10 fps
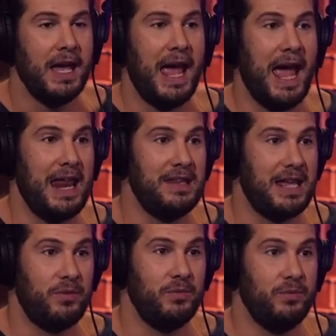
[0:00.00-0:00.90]
And
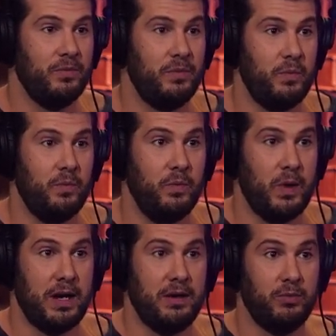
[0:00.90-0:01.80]
then
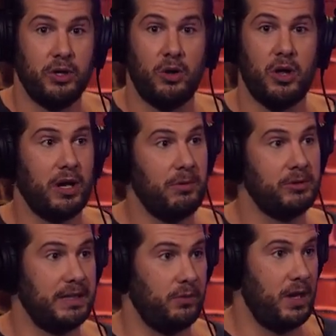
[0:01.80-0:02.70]
we were no longer able
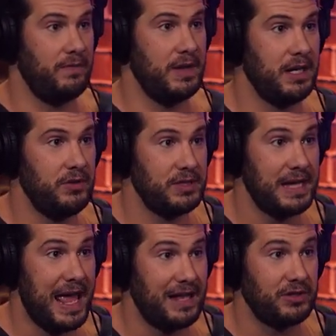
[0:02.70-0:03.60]
to, like, run videos as
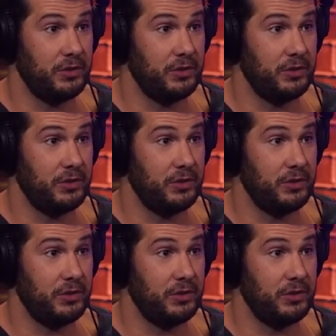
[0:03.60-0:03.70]
ads.